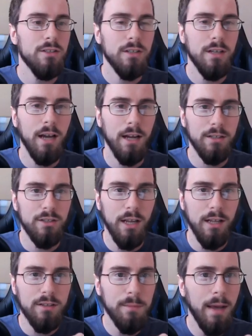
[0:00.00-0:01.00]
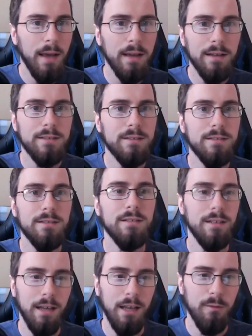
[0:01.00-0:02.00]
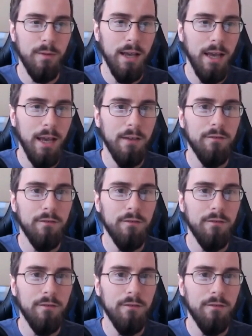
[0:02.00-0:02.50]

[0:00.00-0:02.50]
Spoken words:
Gigantamax, and we have